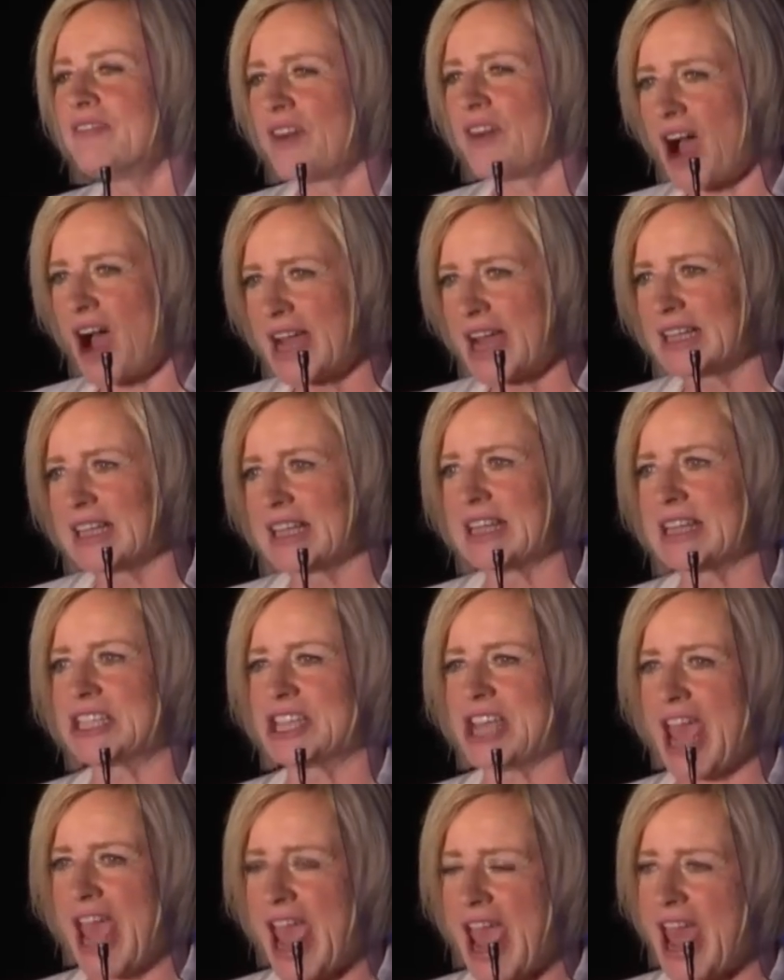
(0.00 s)
Finally,
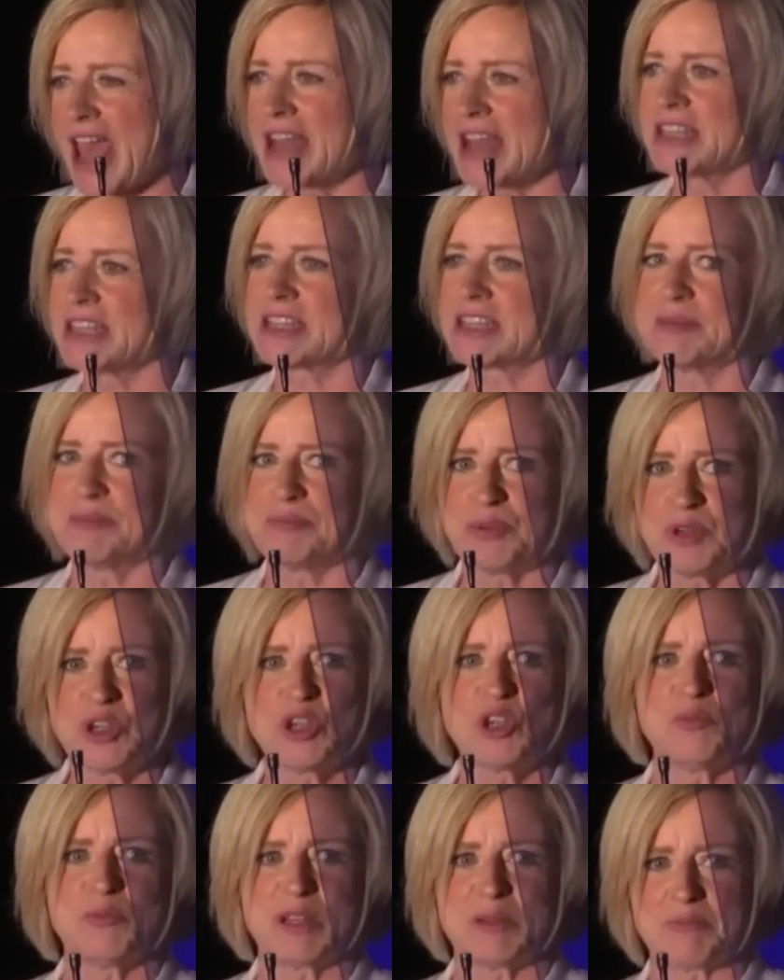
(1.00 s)
to end the
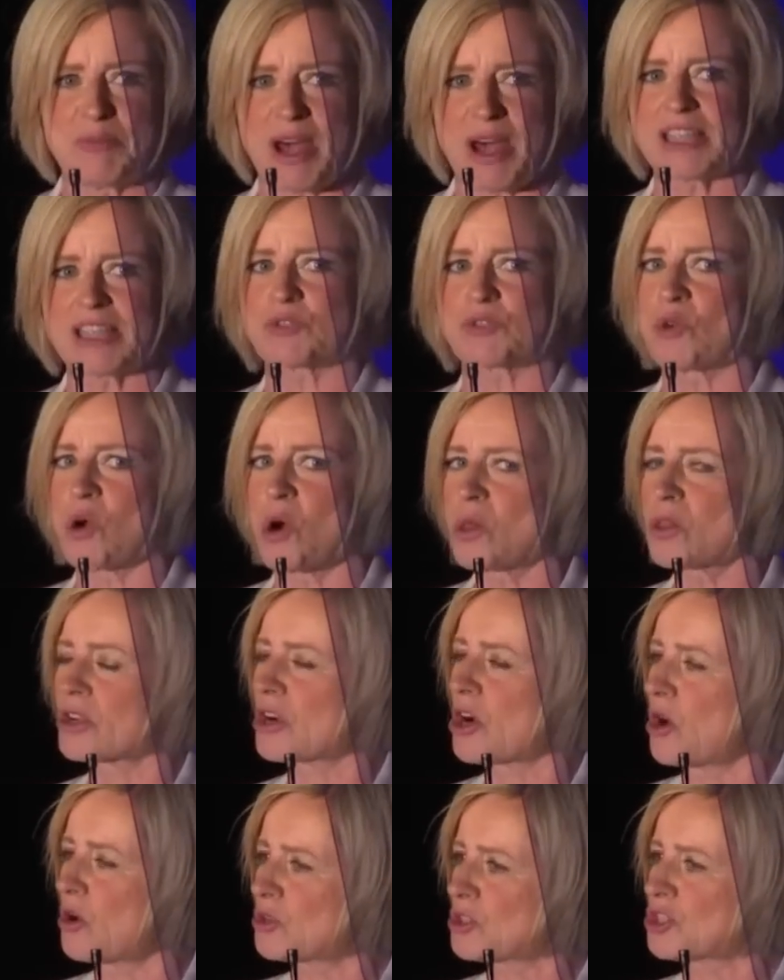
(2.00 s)
boom and bust roller
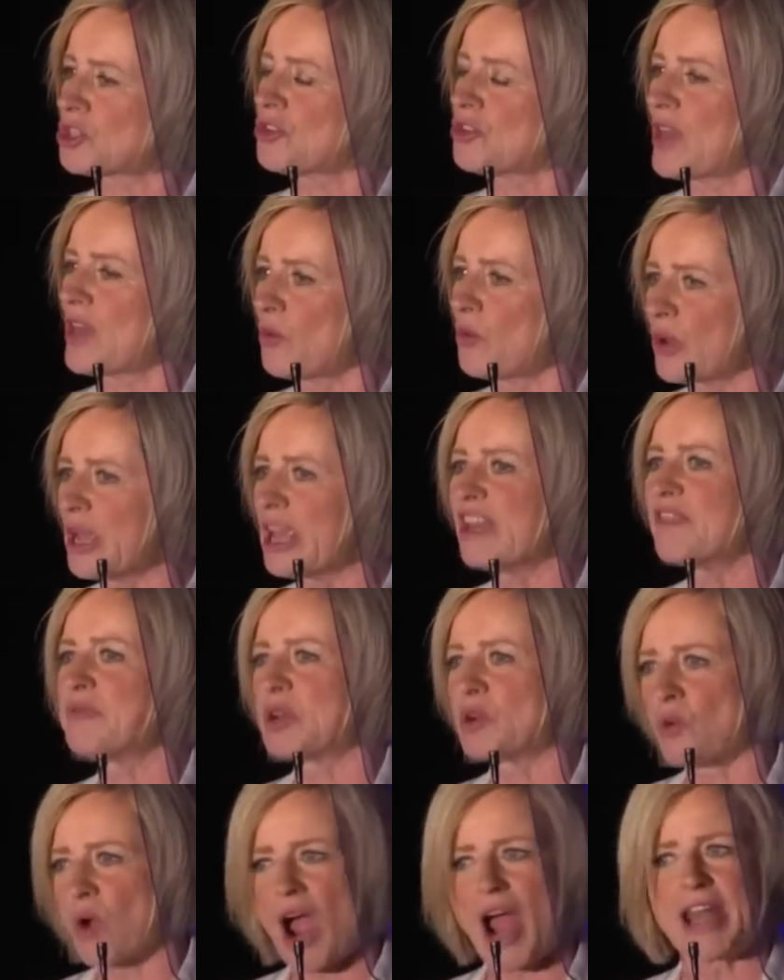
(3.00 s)
coaster that we have
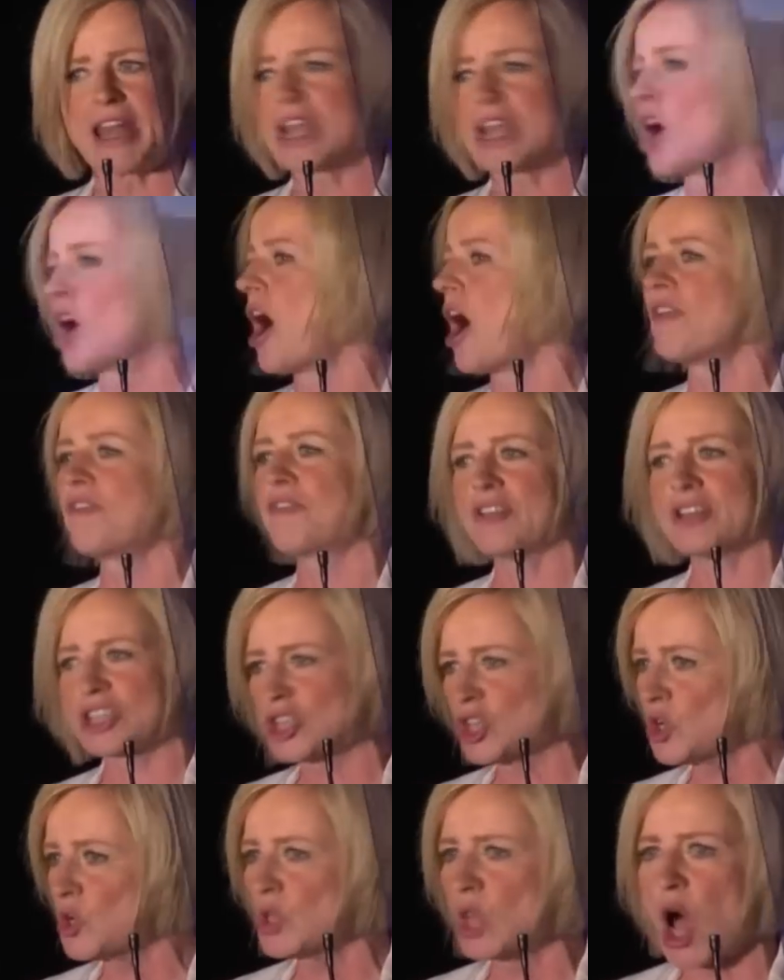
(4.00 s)
been riding on for
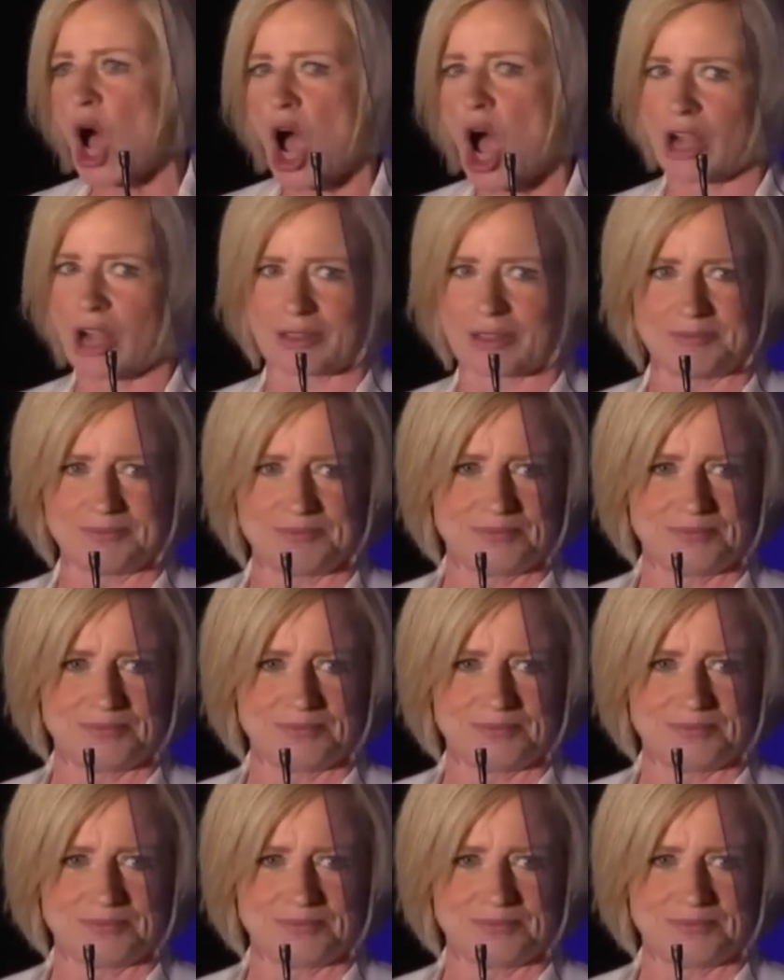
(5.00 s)
too long.